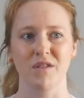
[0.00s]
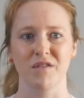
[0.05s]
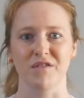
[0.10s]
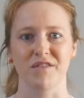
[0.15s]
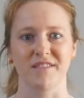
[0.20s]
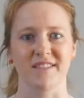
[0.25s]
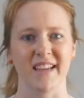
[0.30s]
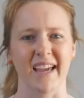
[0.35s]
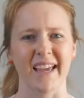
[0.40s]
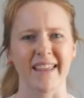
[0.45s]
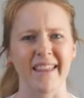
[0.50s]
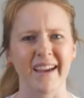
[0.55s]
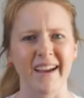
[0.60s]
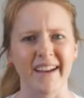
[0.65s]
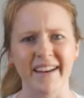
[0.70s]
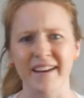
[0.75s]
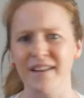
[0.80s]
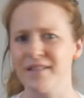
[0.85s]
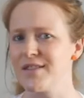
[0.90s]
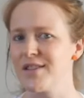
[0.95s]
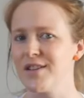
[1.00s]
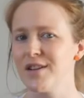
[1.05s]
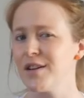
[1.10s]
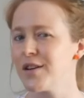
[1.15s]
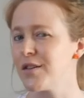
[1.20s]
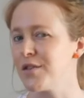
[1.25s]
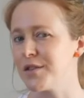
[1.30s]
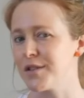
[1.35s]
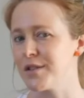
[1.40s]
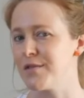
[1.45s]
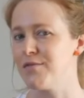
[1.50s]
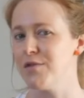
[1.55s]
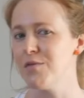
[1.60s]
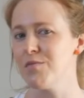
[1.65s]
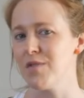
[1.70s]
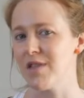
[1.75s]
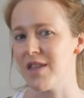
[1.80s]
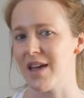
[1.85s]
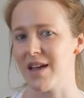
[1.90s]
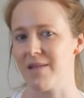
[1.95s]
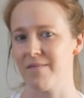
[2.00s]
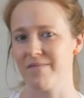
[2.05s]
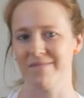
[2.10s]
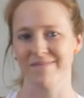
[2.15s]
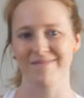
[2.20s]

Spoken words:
can just take the idea of circles and run with it.